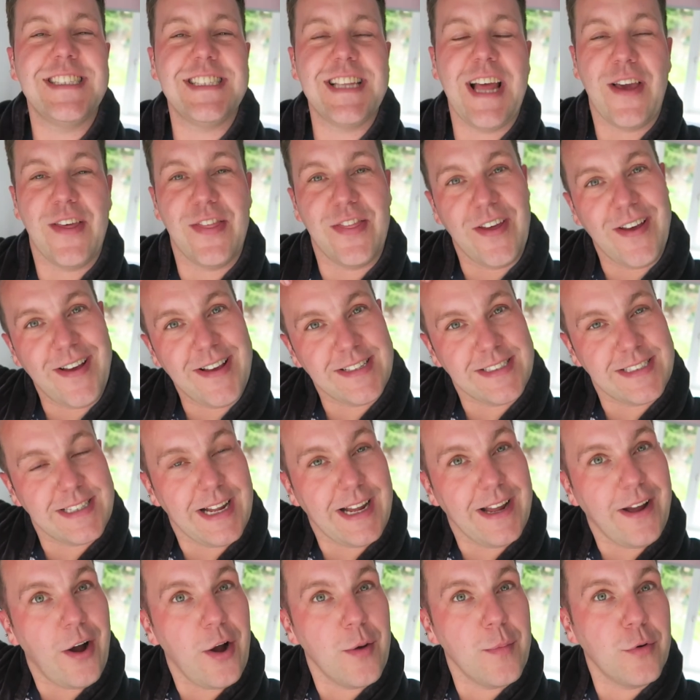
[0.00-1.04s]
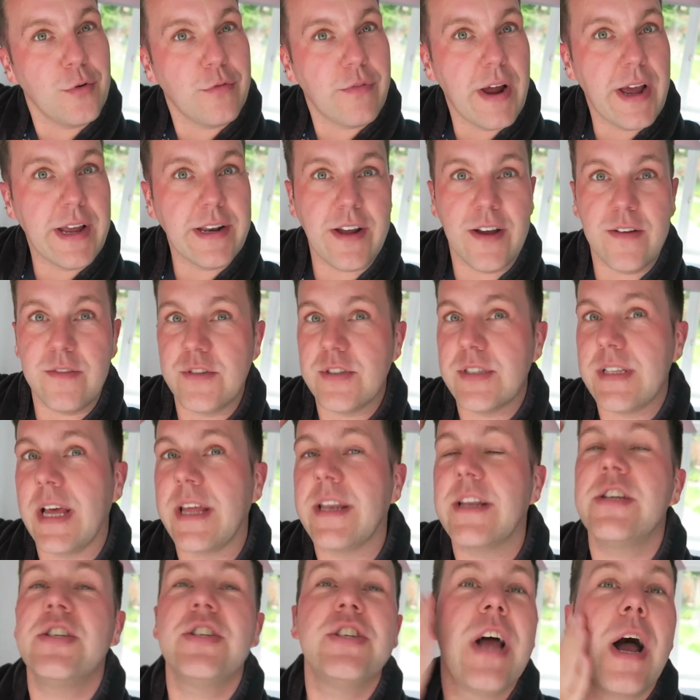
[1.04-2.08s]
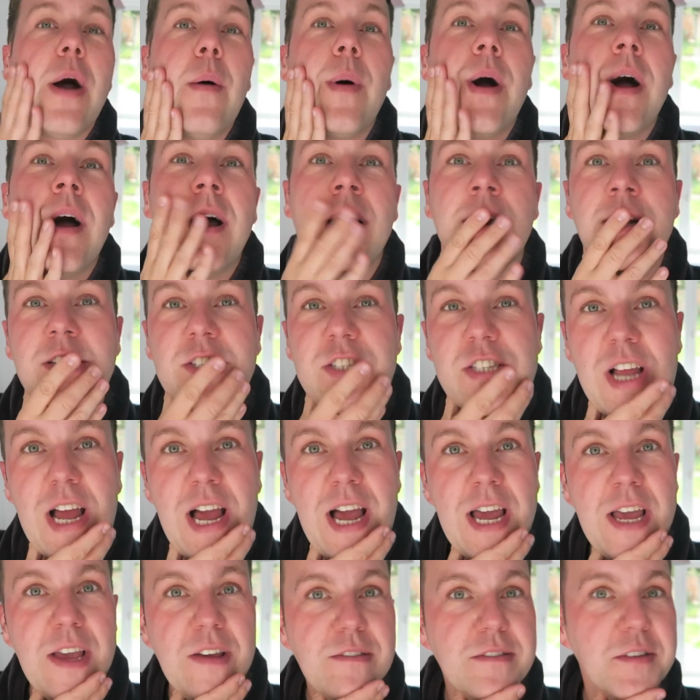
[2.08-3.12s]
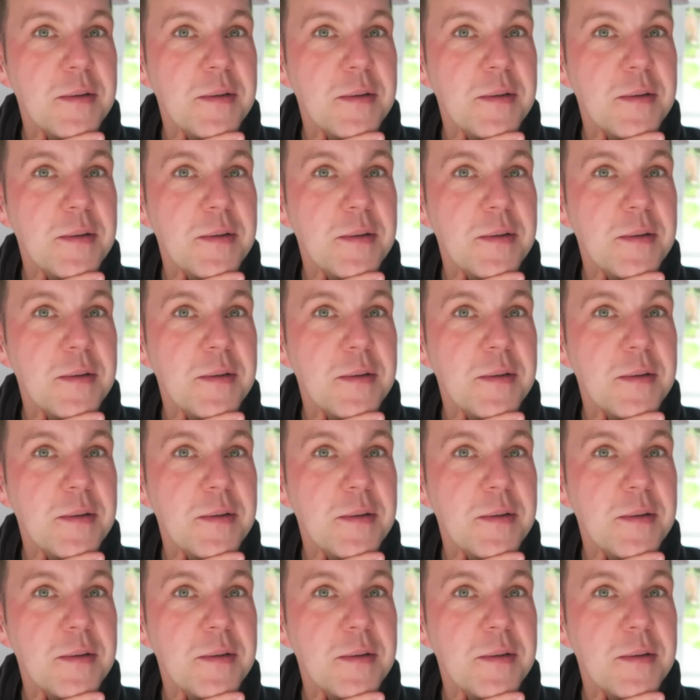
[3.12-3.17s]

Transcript: is now Thursday, I'm all red, I've just had a shower and a shave,